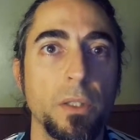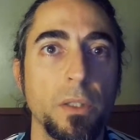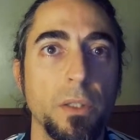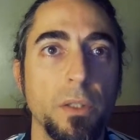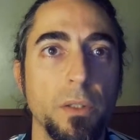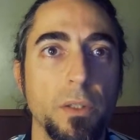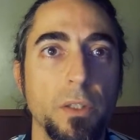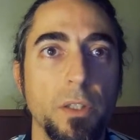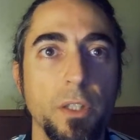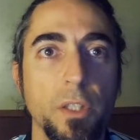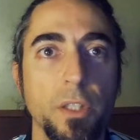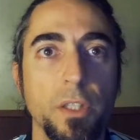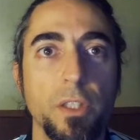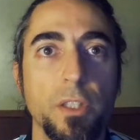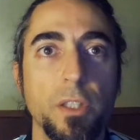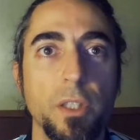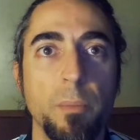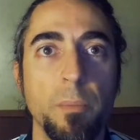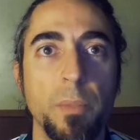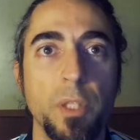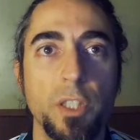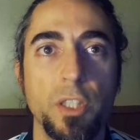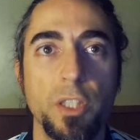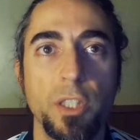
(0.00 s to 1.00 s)
to teach a
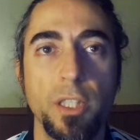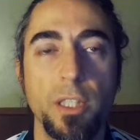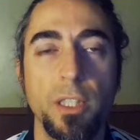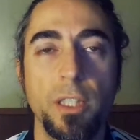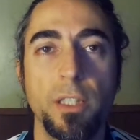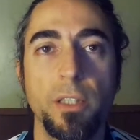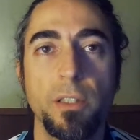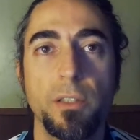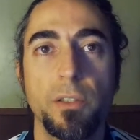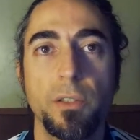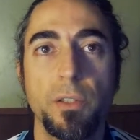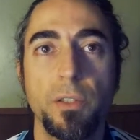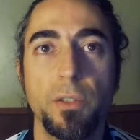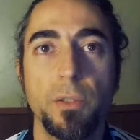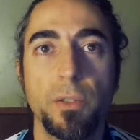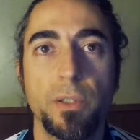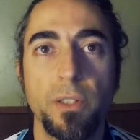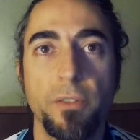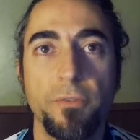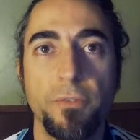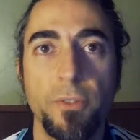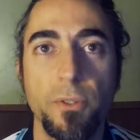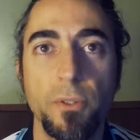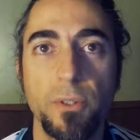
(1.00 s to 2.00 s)
machine to
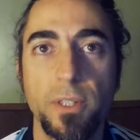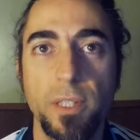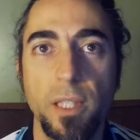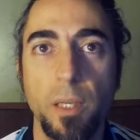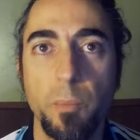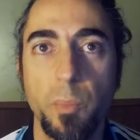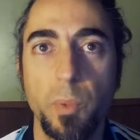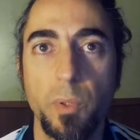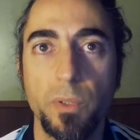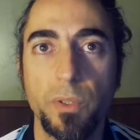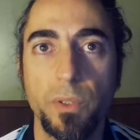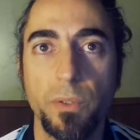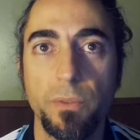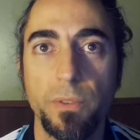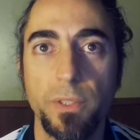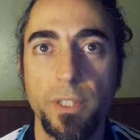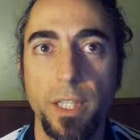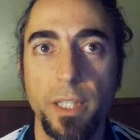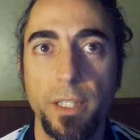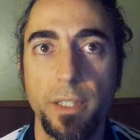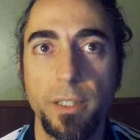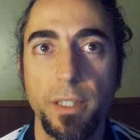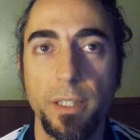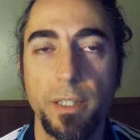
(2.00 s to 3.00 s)
use a few samples of
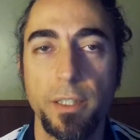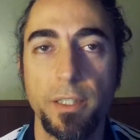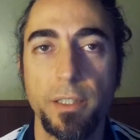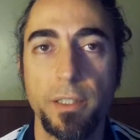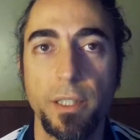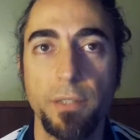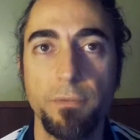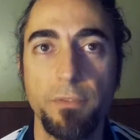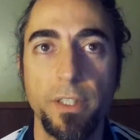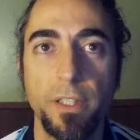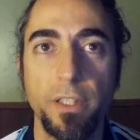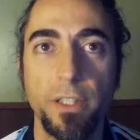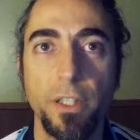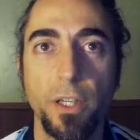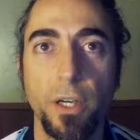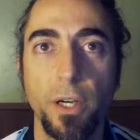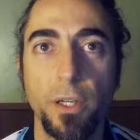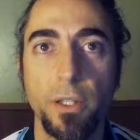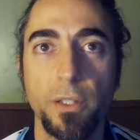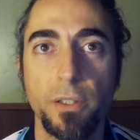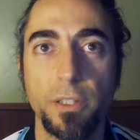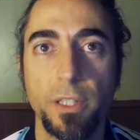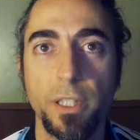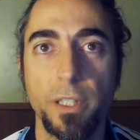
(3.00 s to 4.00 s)
data is a very
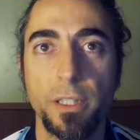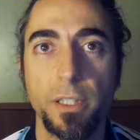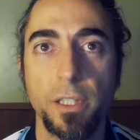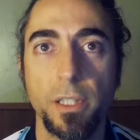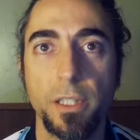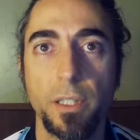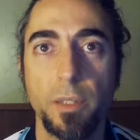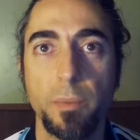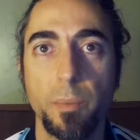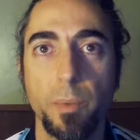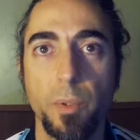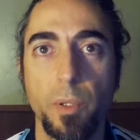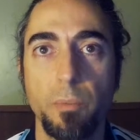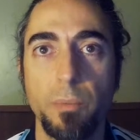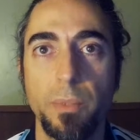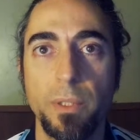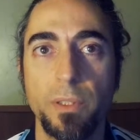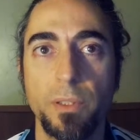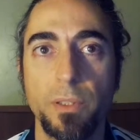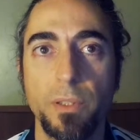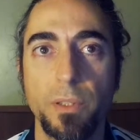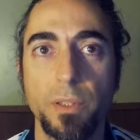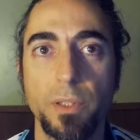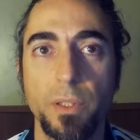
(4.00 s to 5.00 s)
hard technical
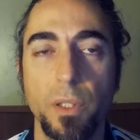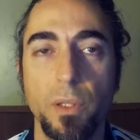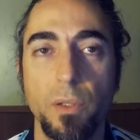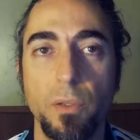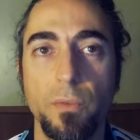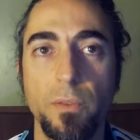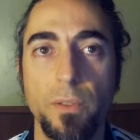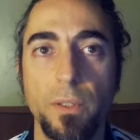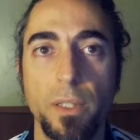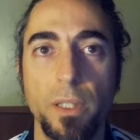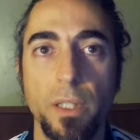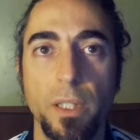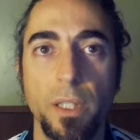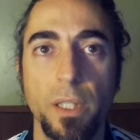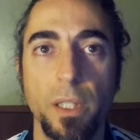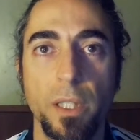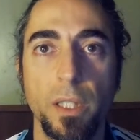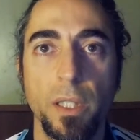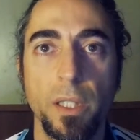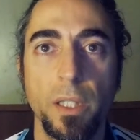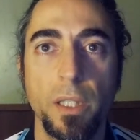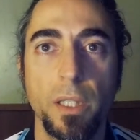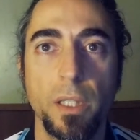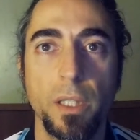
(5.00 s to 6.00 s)
problem to solve.
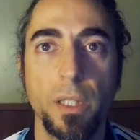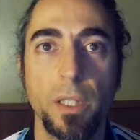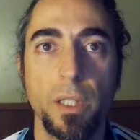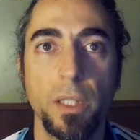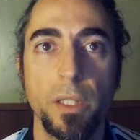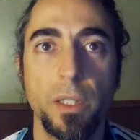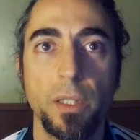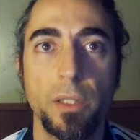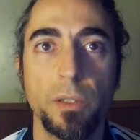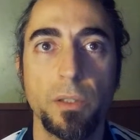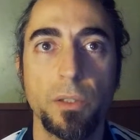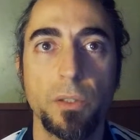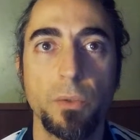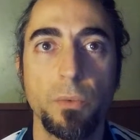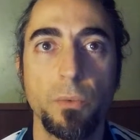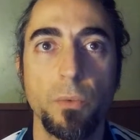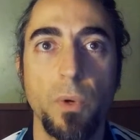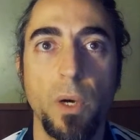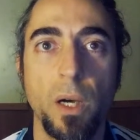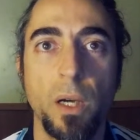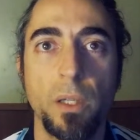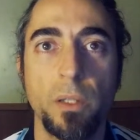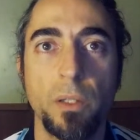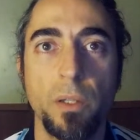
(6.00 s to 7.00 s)
It's
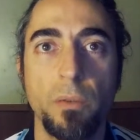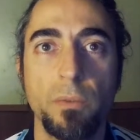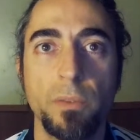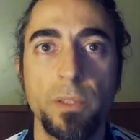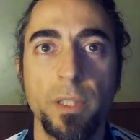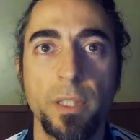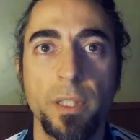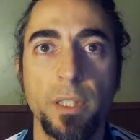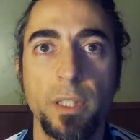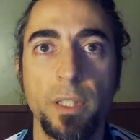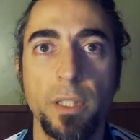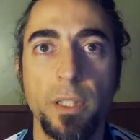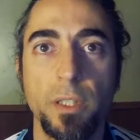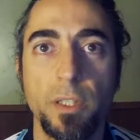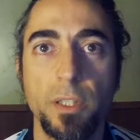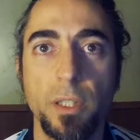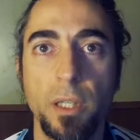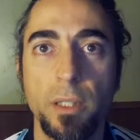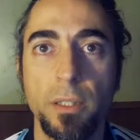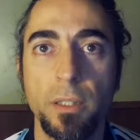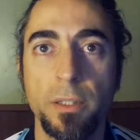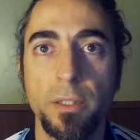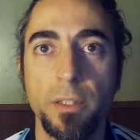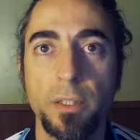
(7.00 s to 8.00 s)
one of the key
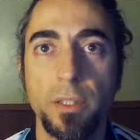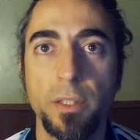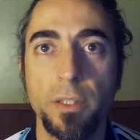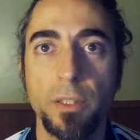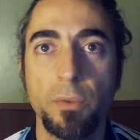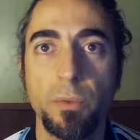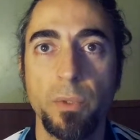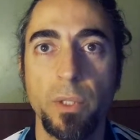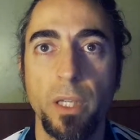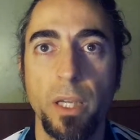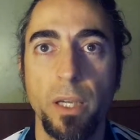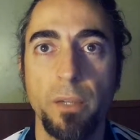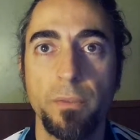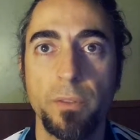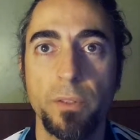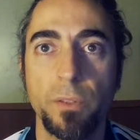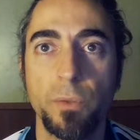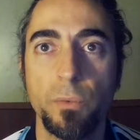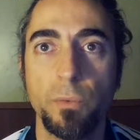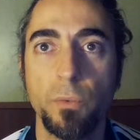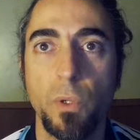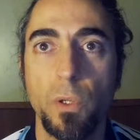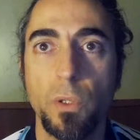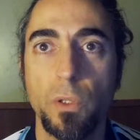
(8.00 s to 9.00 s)
challenges we have
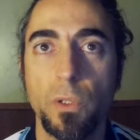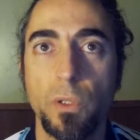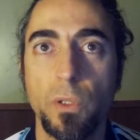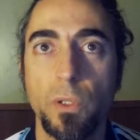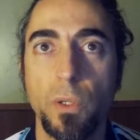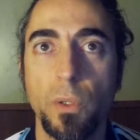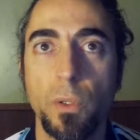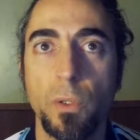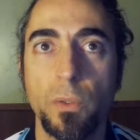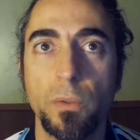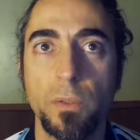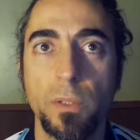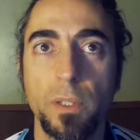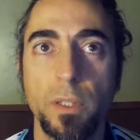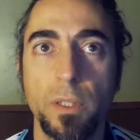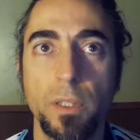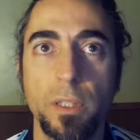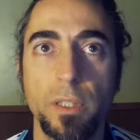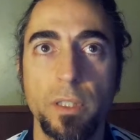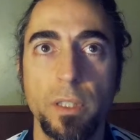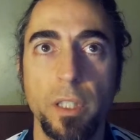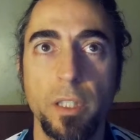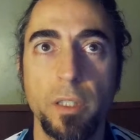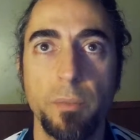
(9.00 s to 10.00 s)
to work on,
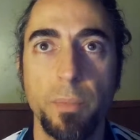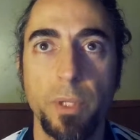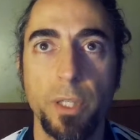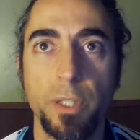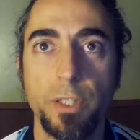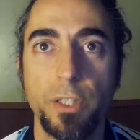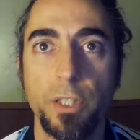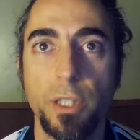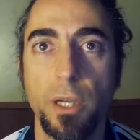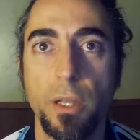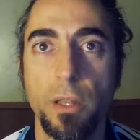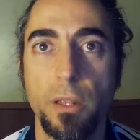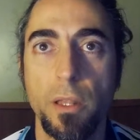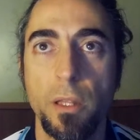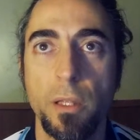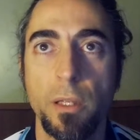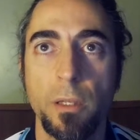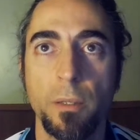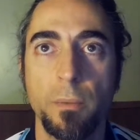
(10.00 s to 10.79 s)
said Prashant.